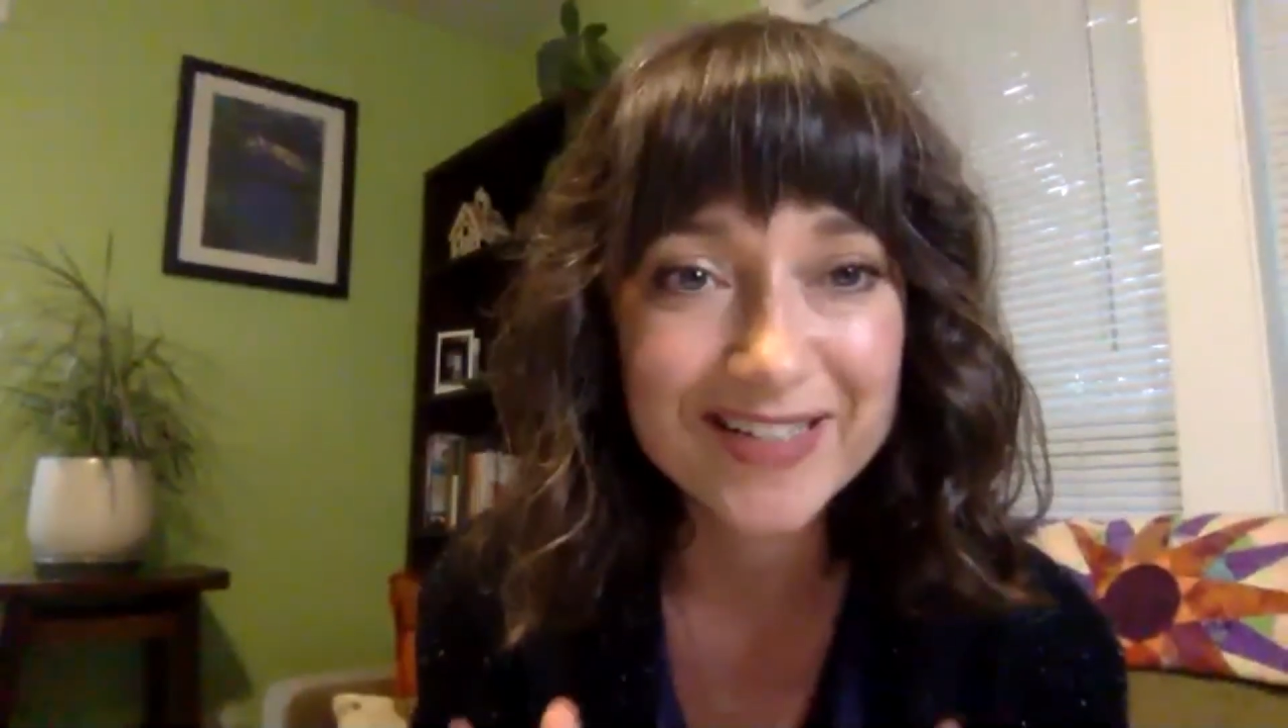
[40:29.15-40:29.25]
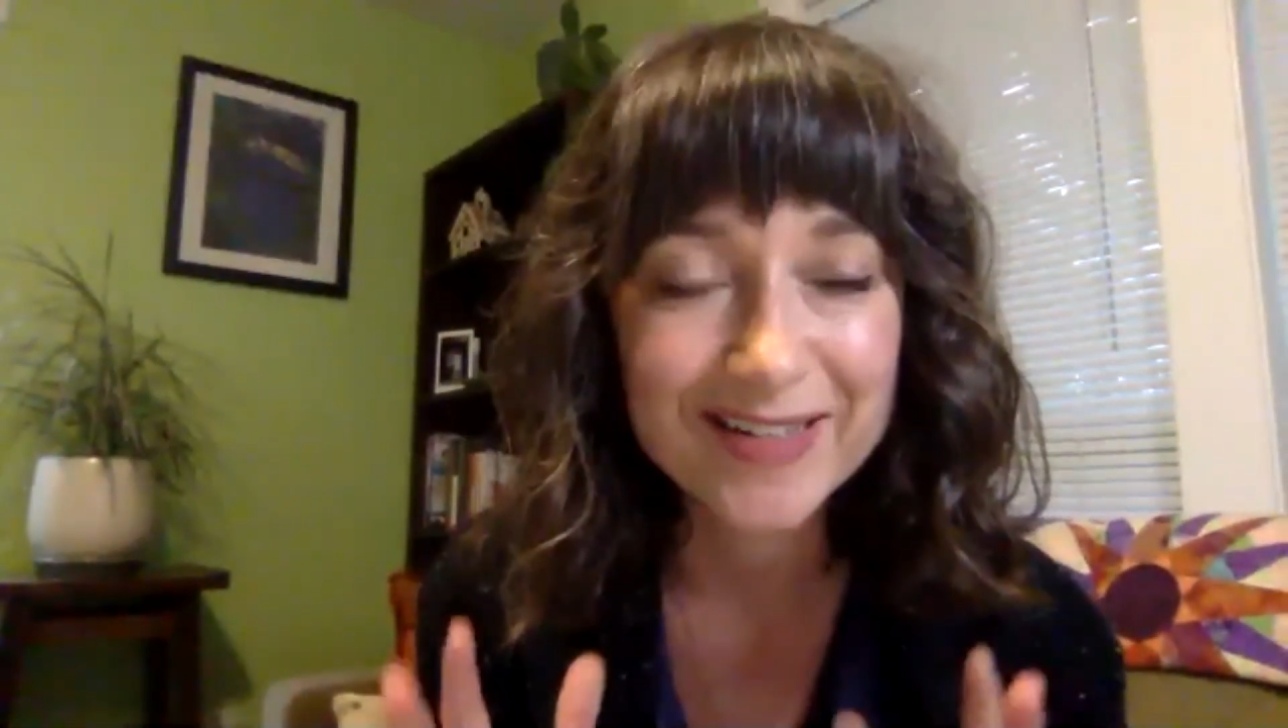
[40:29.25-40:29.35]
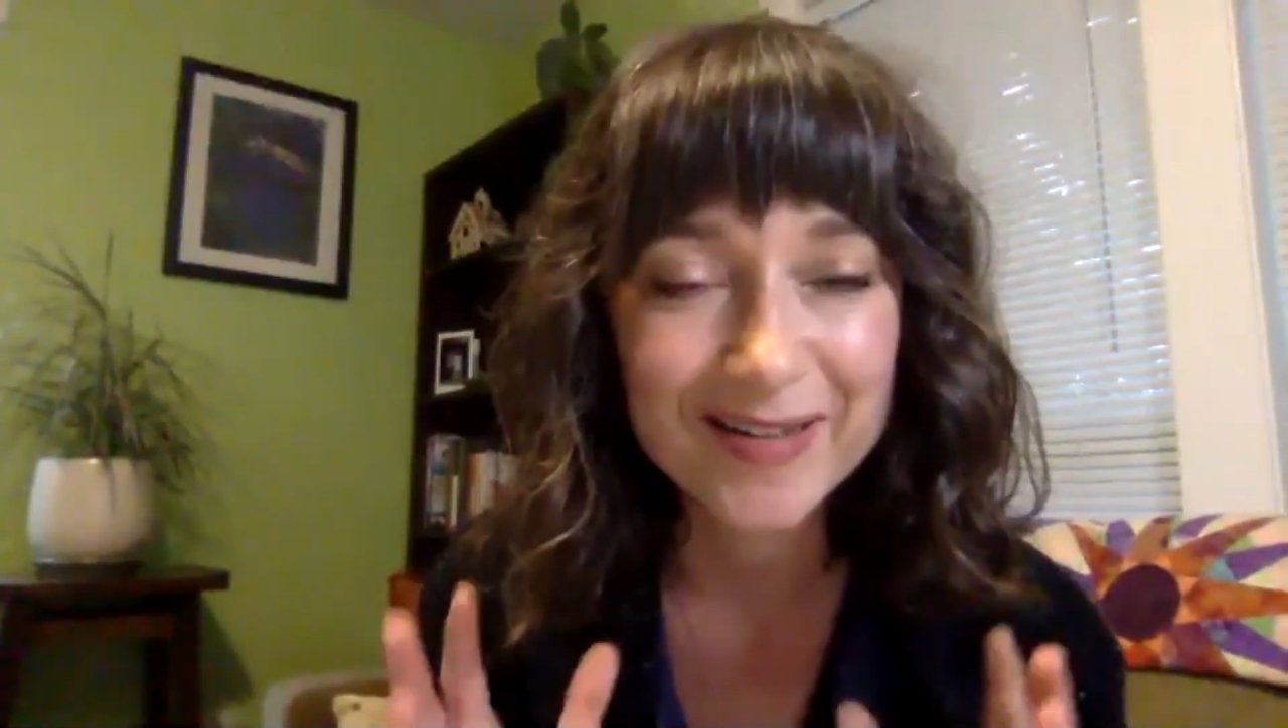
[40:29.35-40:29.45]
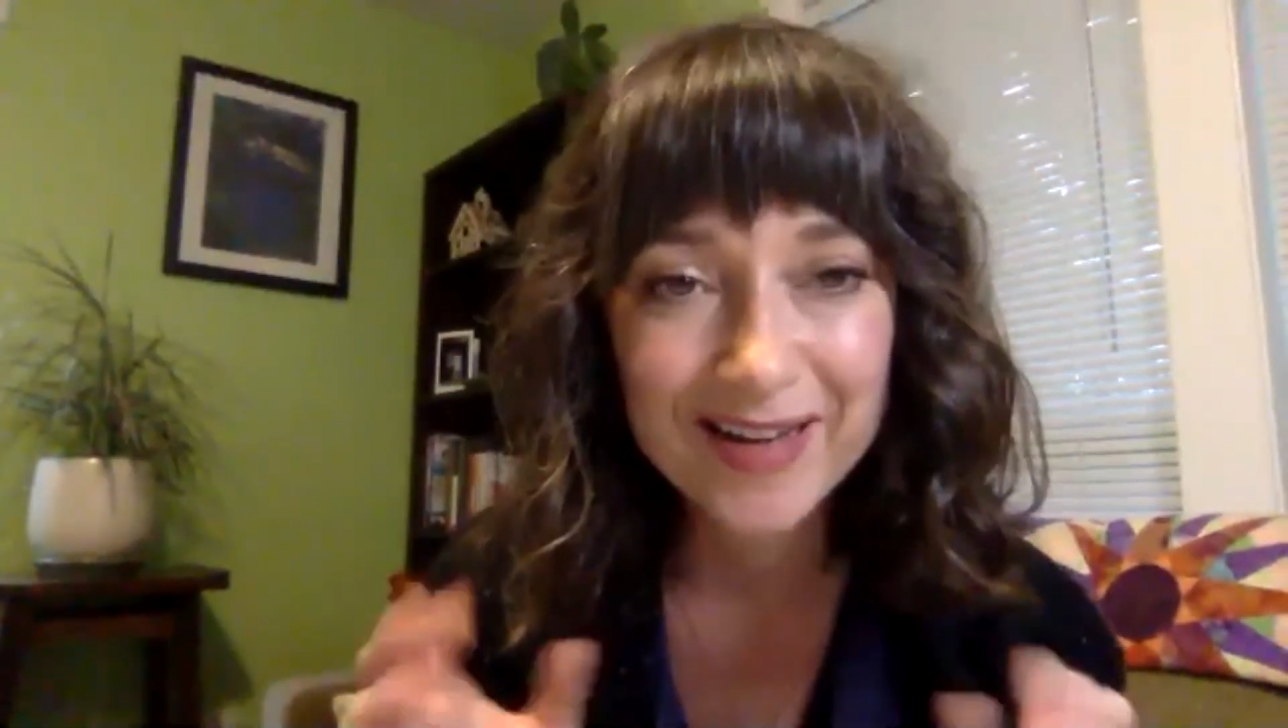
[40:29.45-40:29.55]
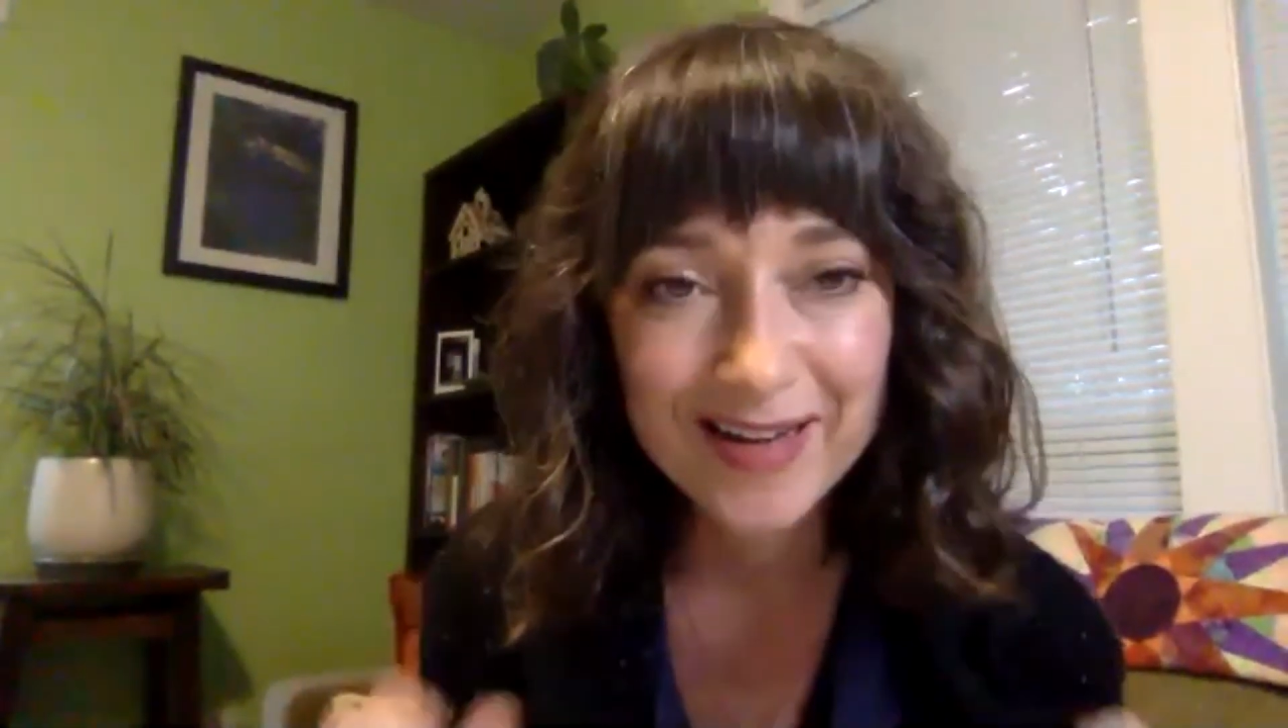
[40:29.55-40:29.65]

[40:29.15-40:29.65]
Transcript: to,